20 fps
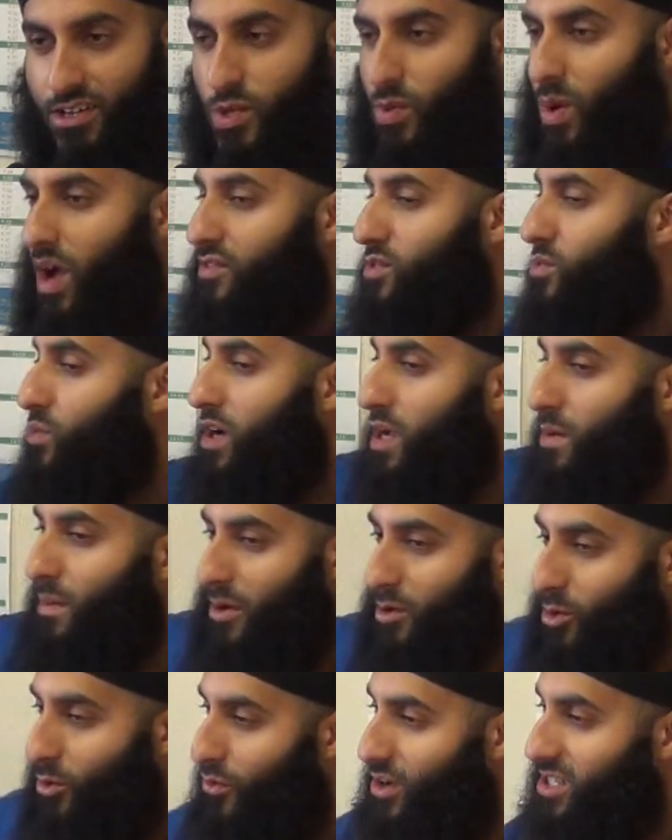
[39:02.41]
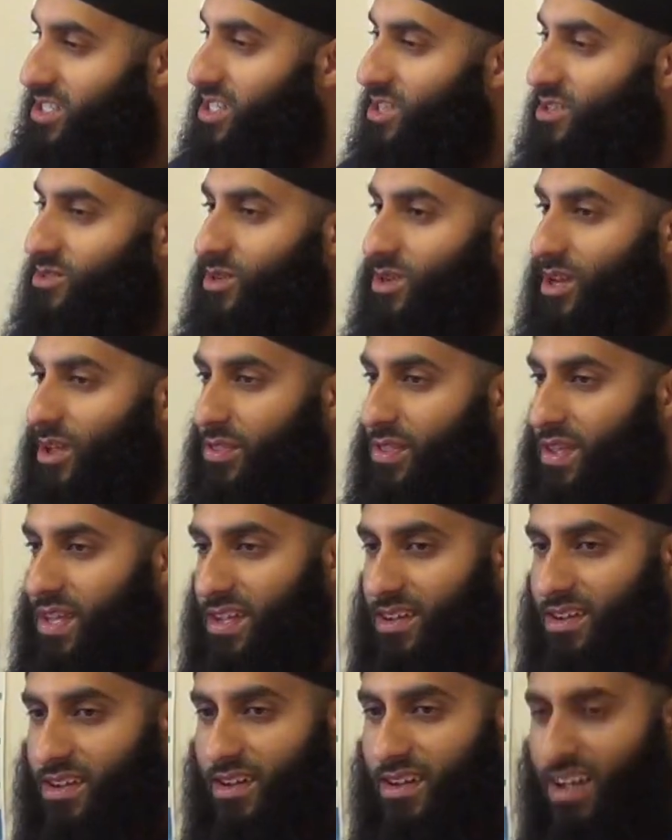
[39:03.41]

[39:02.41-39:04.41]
You don't have to worry about no Russians or nothing.